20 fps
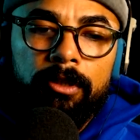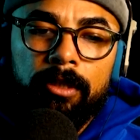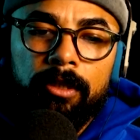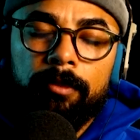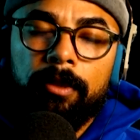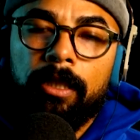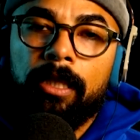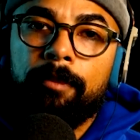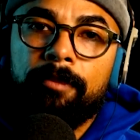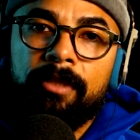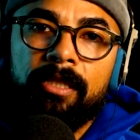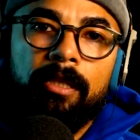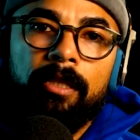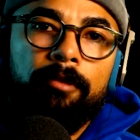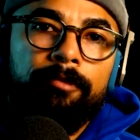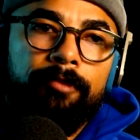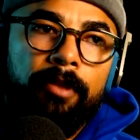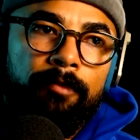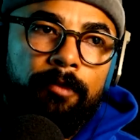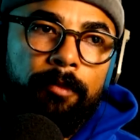
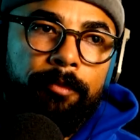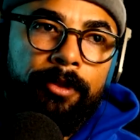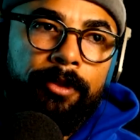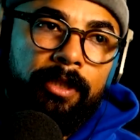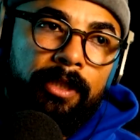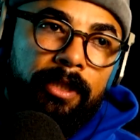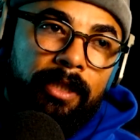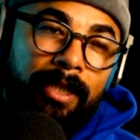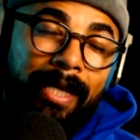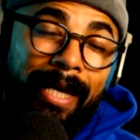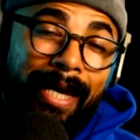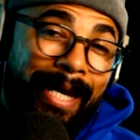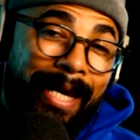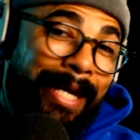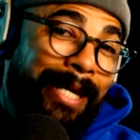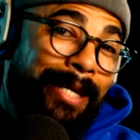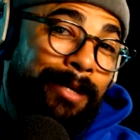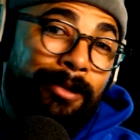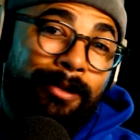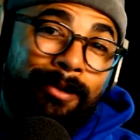himself even predicted that
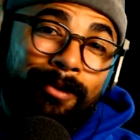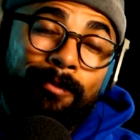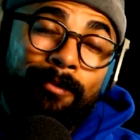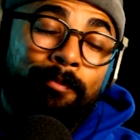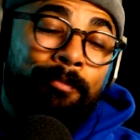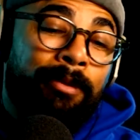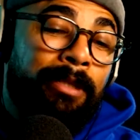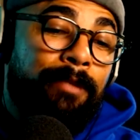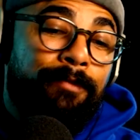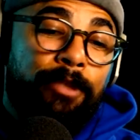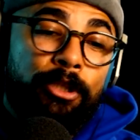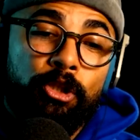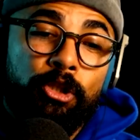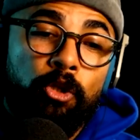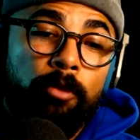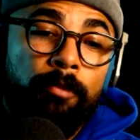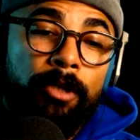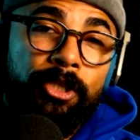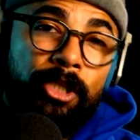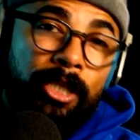and believed it
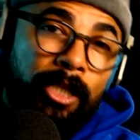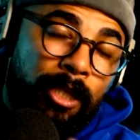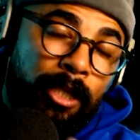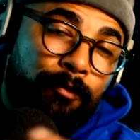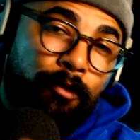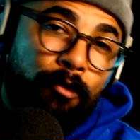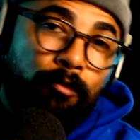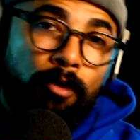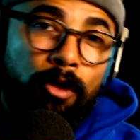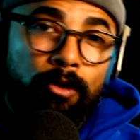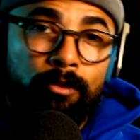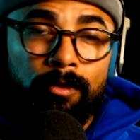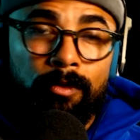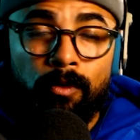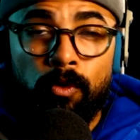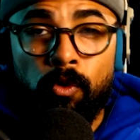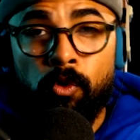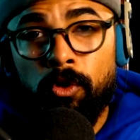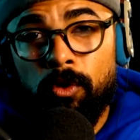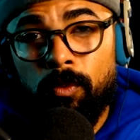so much he even wrote
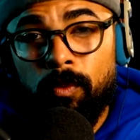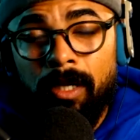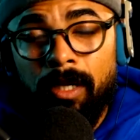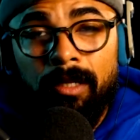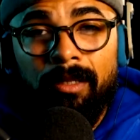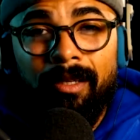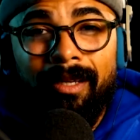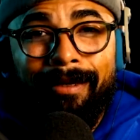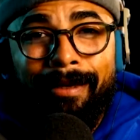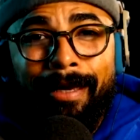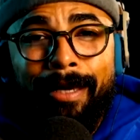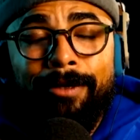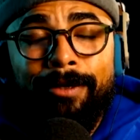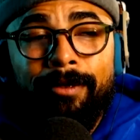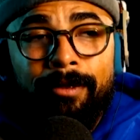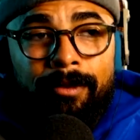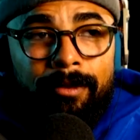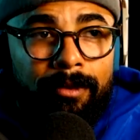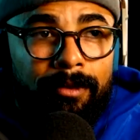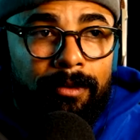Orwell a
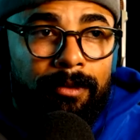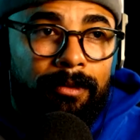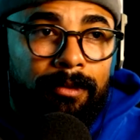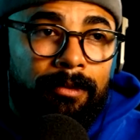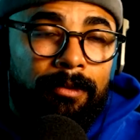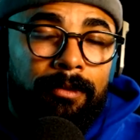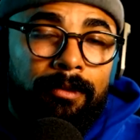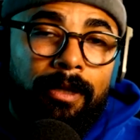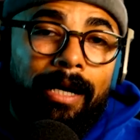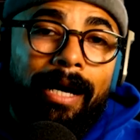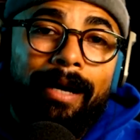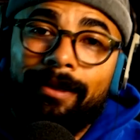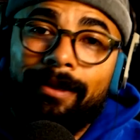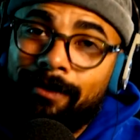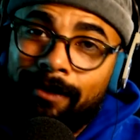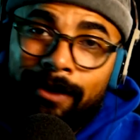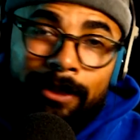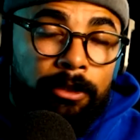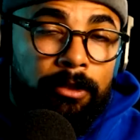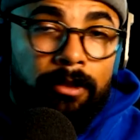letter.
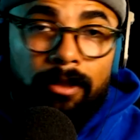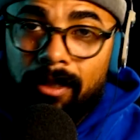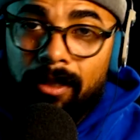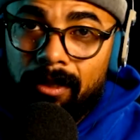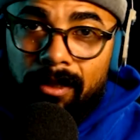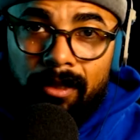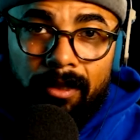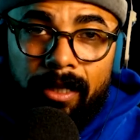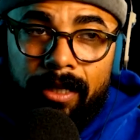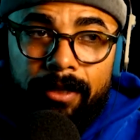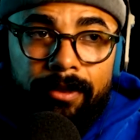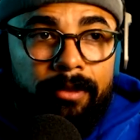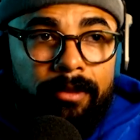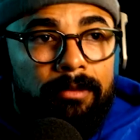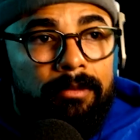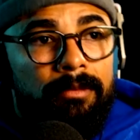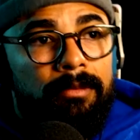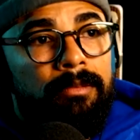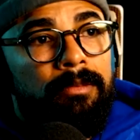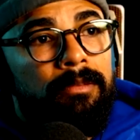Let's look at the letter.
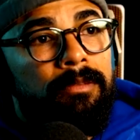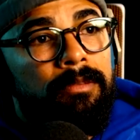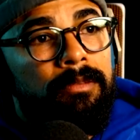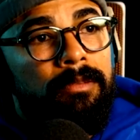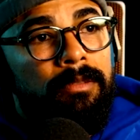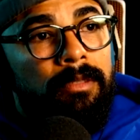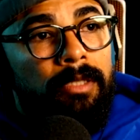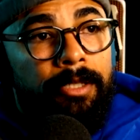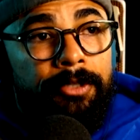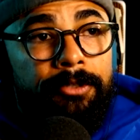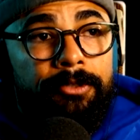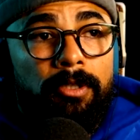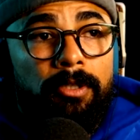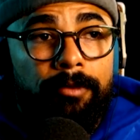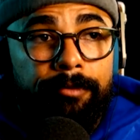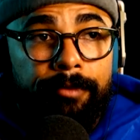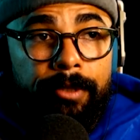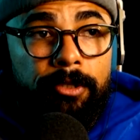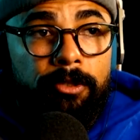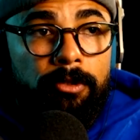Here's the
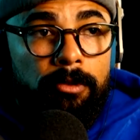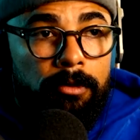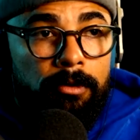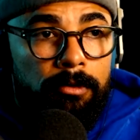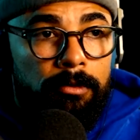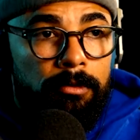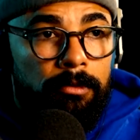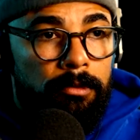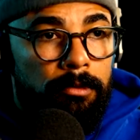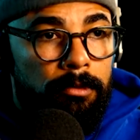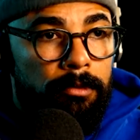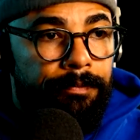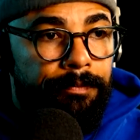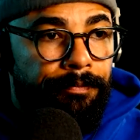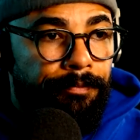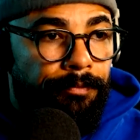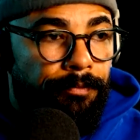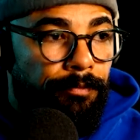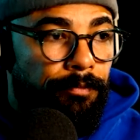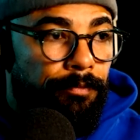original.
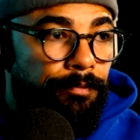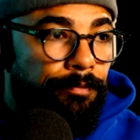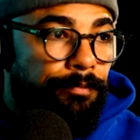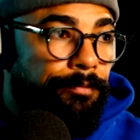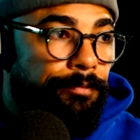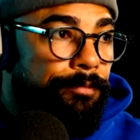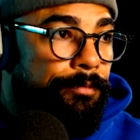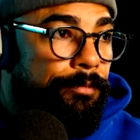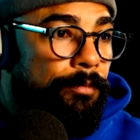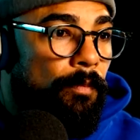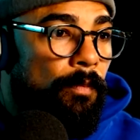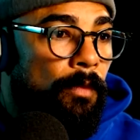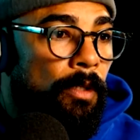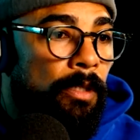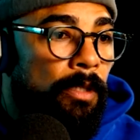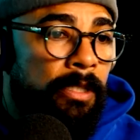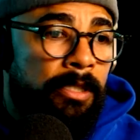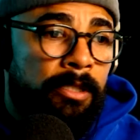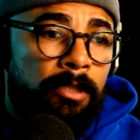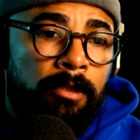
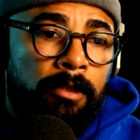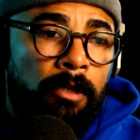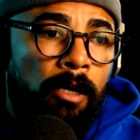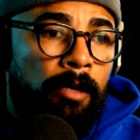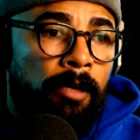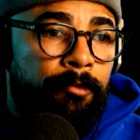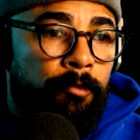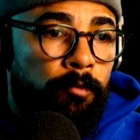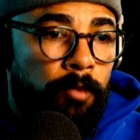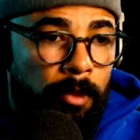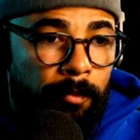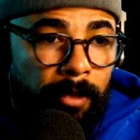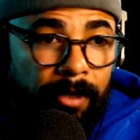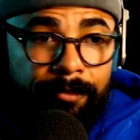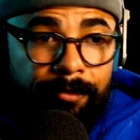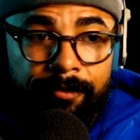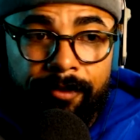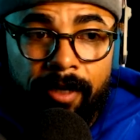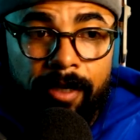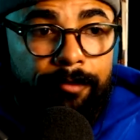This is off of one of my
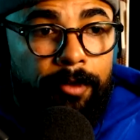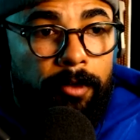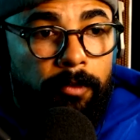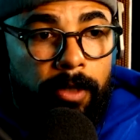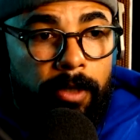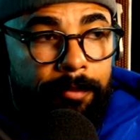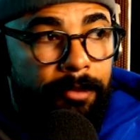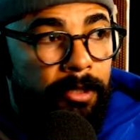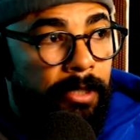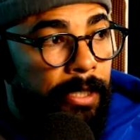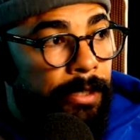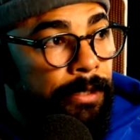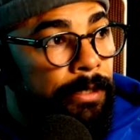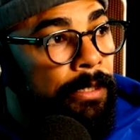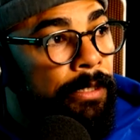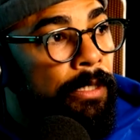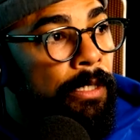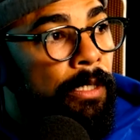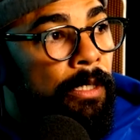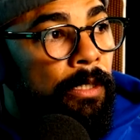favorite websites,
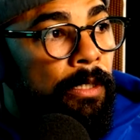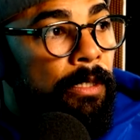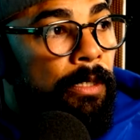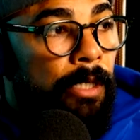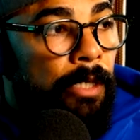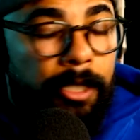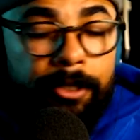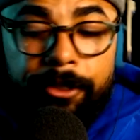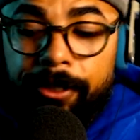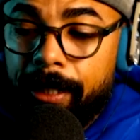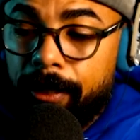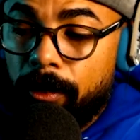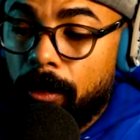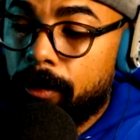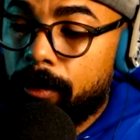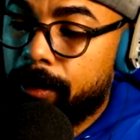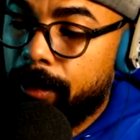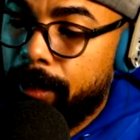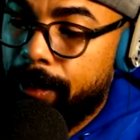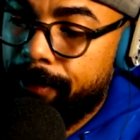Internet
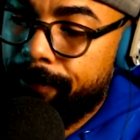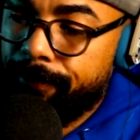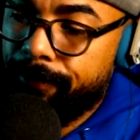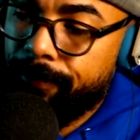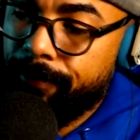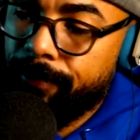Archive,